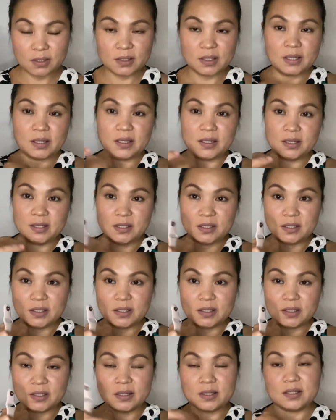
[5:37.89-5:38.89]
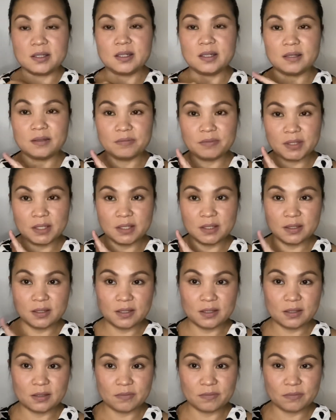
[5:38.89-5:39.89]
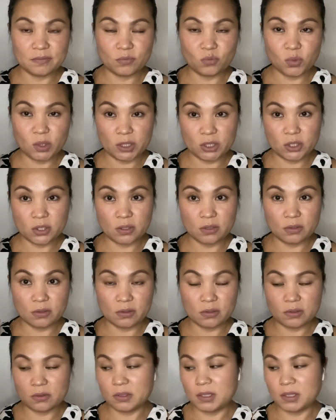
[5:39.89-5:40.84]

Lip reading: here doesn't have in this watch also.